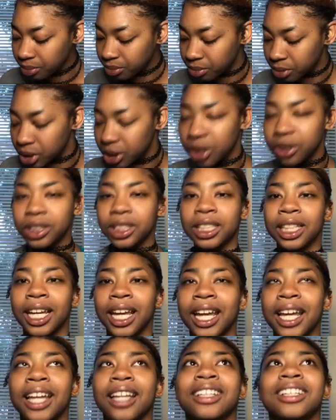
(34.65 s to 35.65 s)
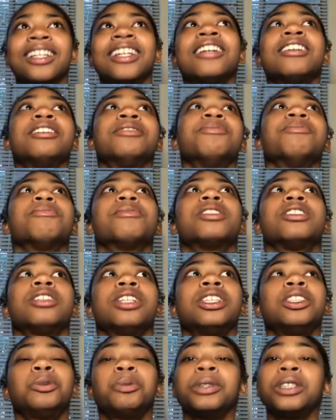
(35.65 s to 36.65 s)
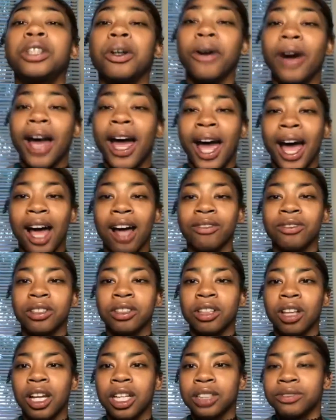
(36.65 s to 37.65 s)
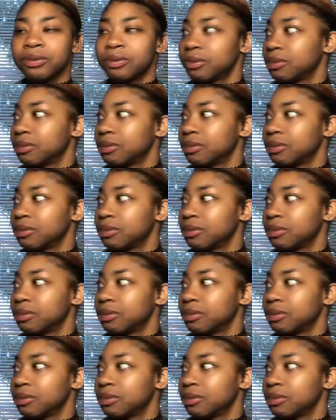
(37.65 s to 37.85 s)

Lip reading: So today, since we don't have a lot of